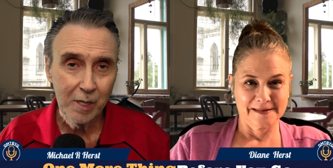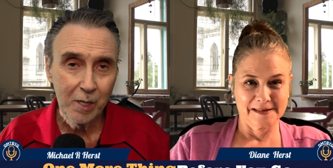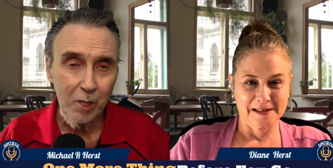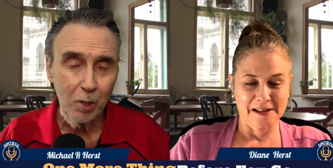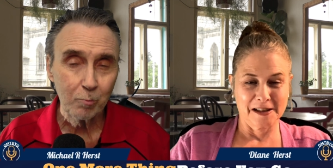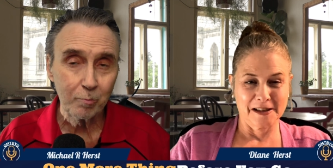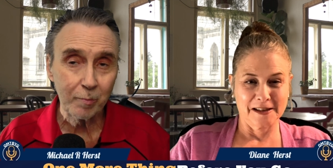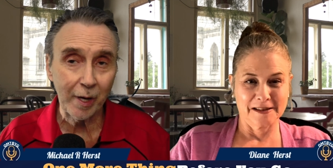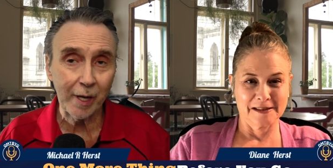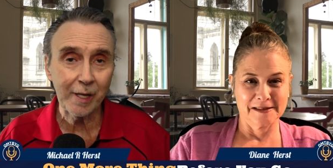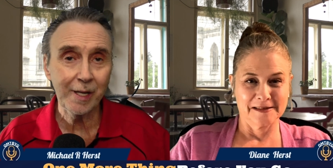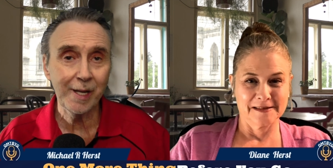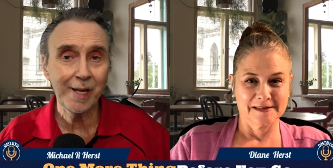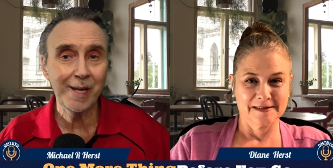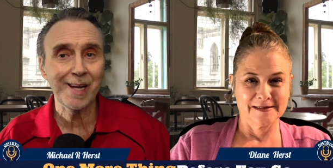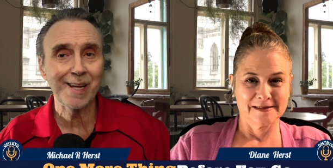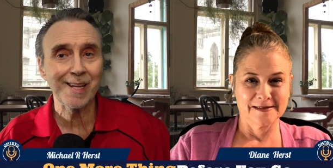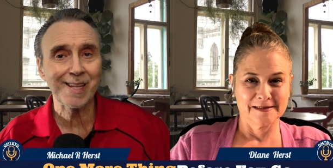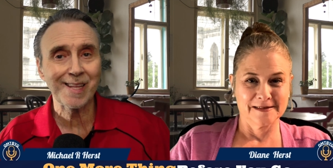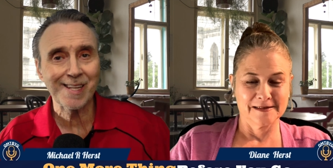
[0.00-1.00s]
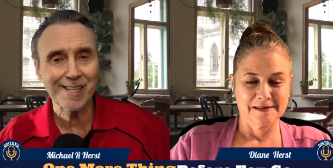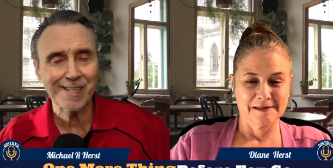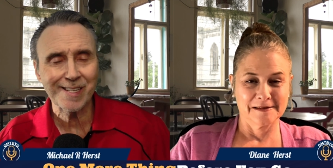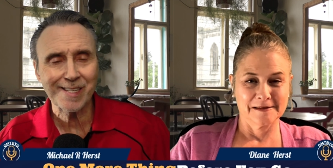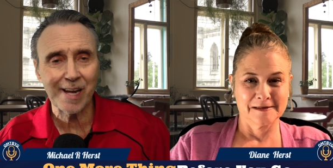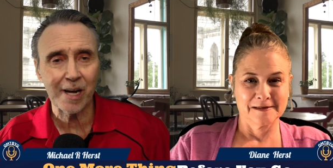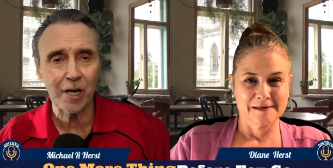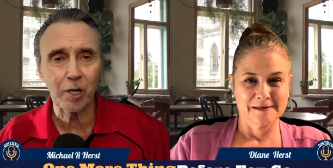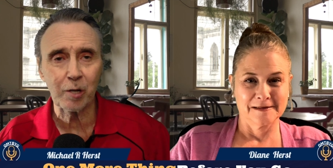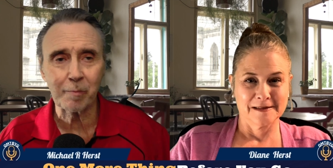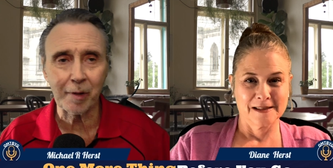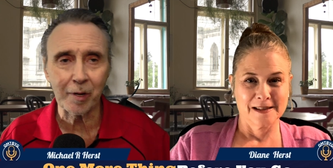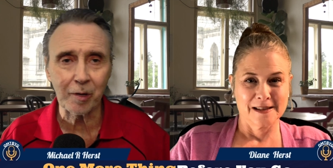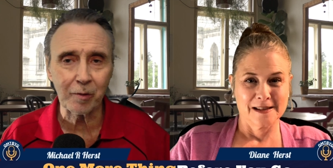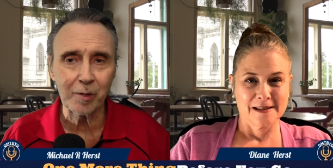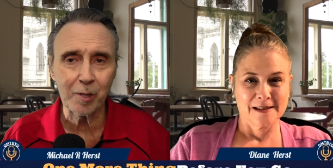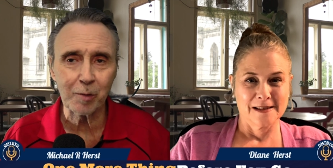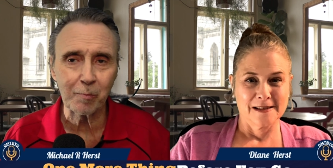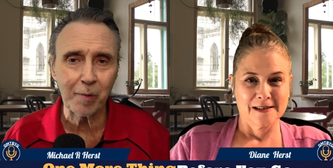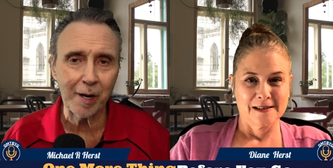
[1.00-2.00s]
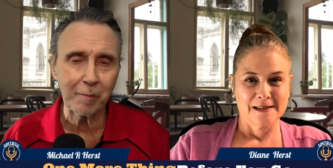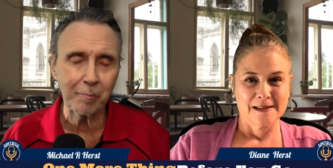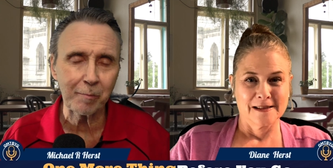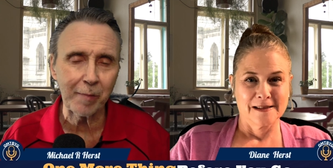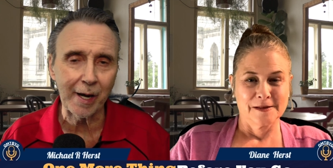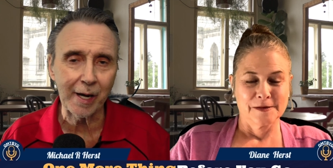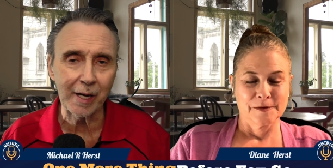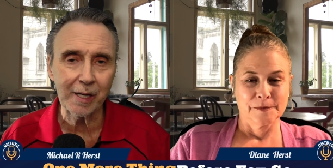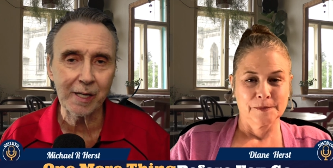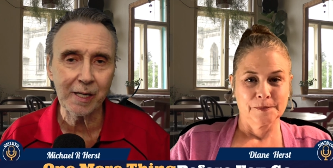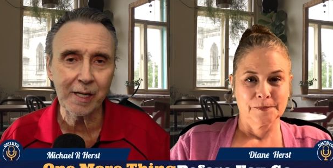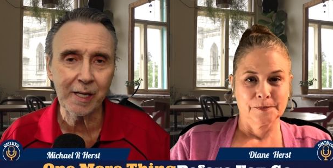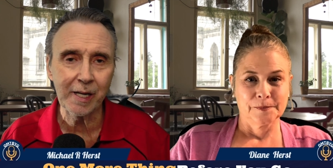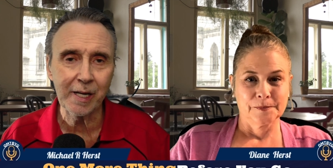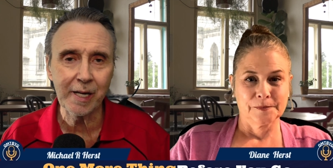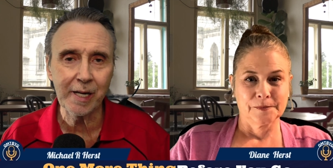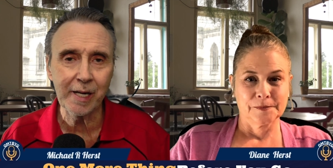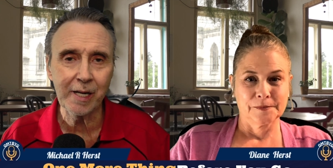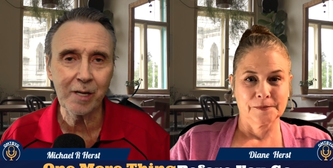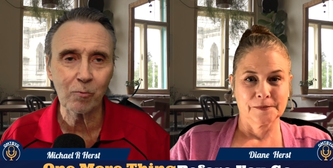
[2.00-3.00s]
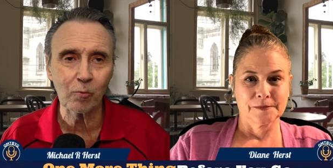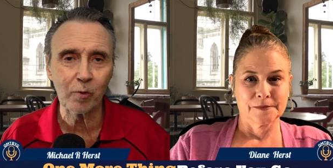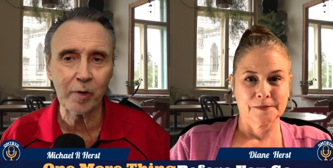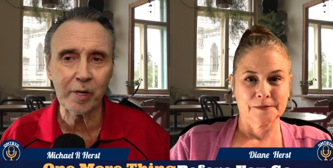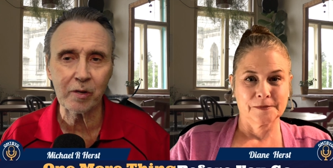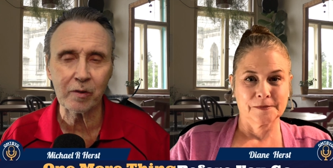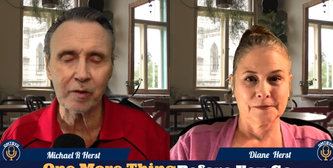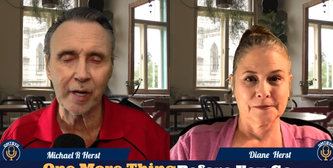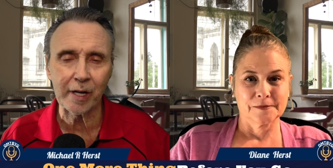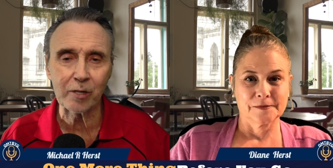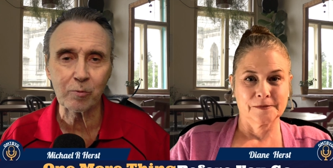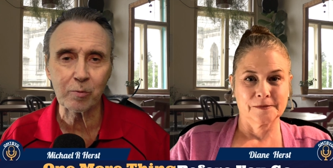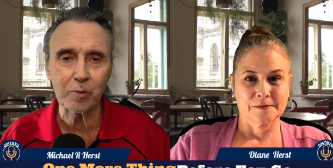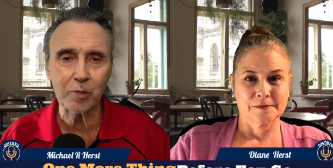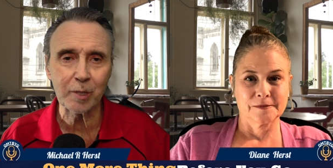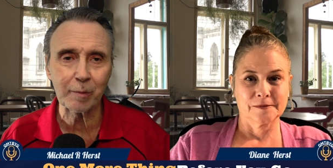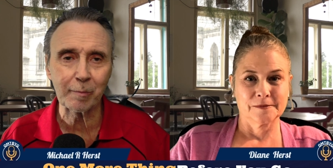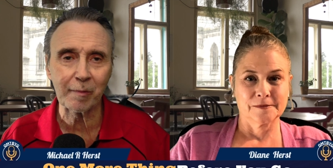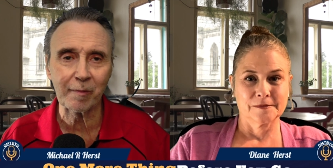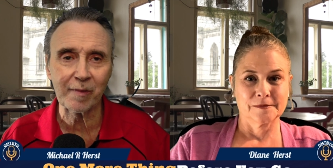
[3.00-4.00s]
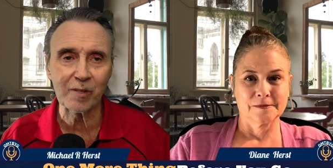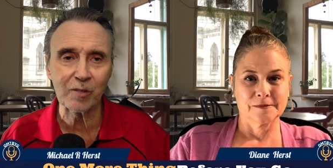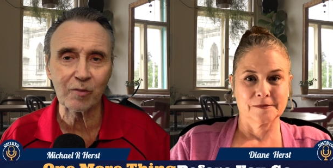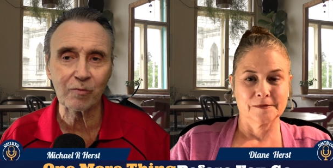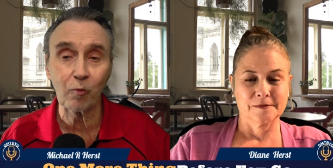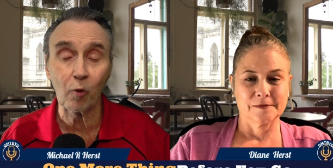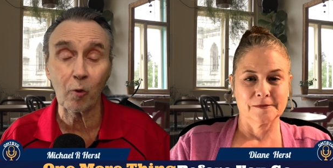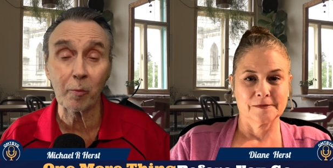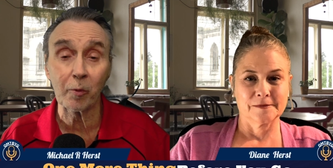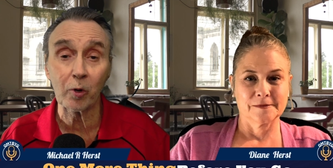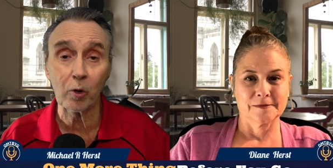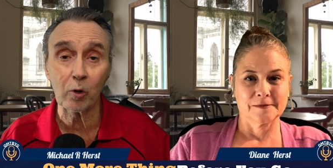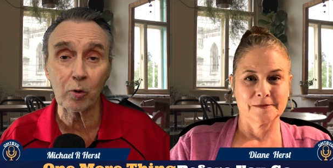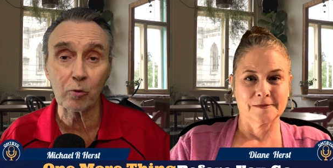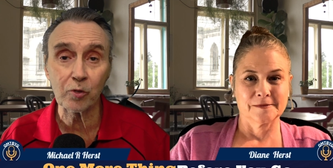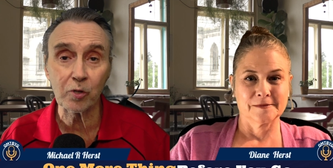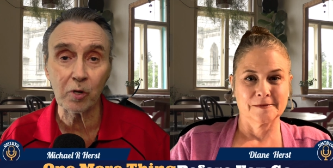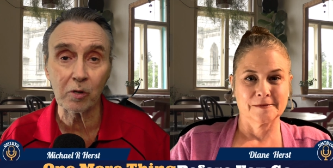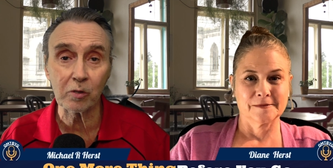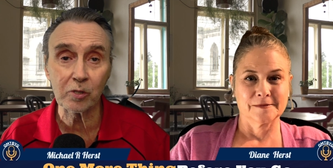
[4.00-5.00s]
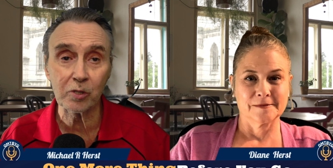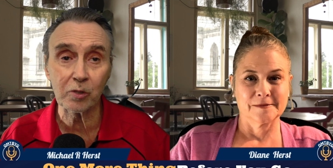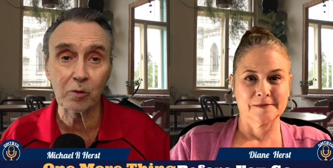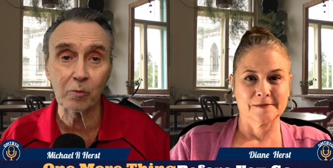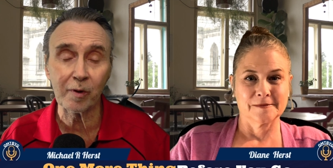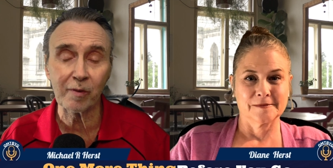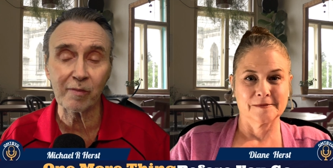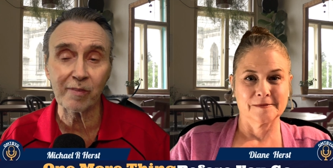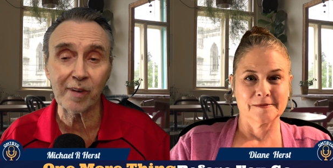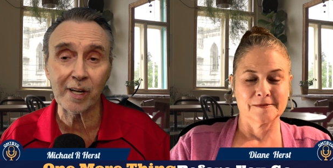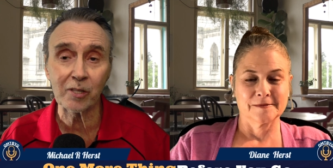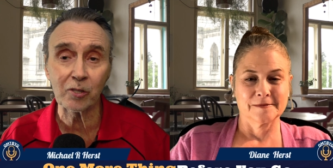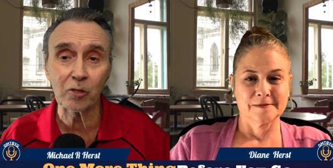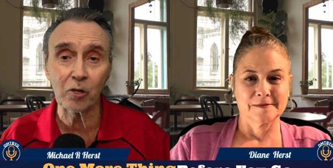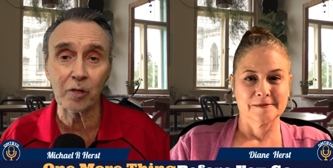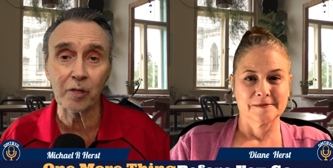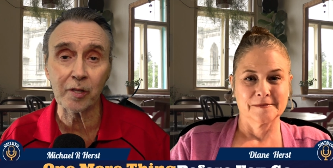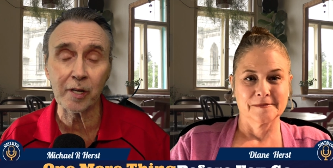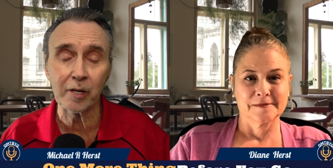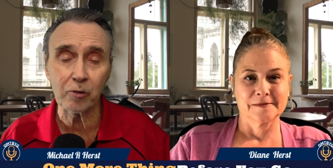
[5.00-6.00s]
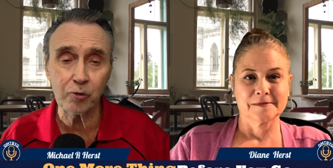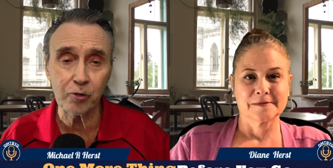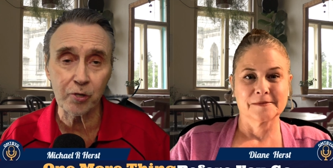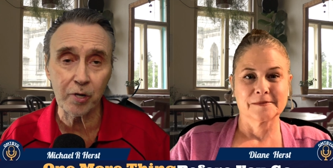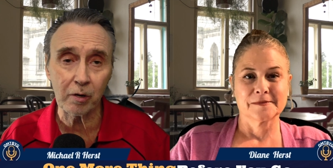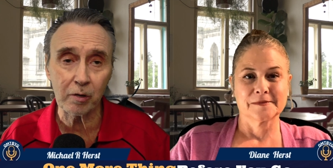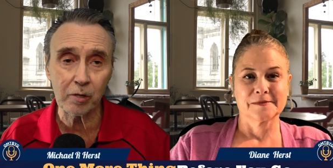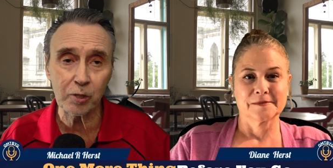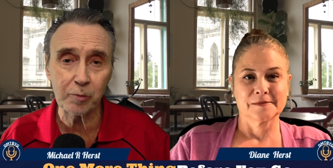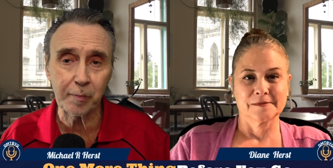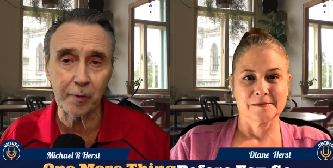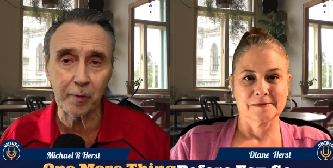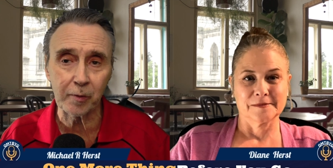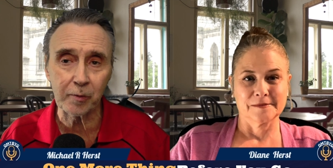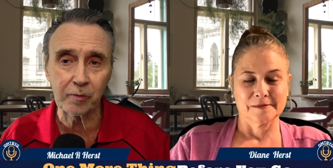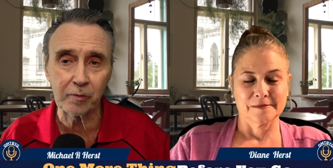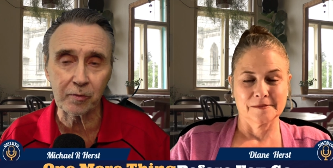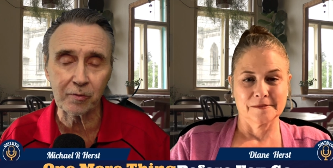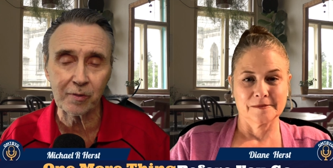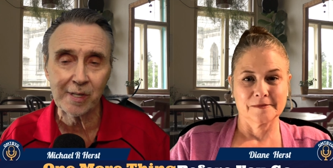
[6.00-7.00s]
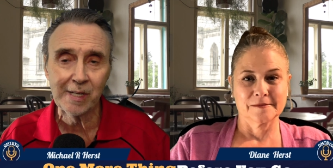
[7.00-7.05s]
Speaker 1: But yeah. in this documentary, The Brat Pack, he reunites with some of his former co stars to reflect on their shared experiences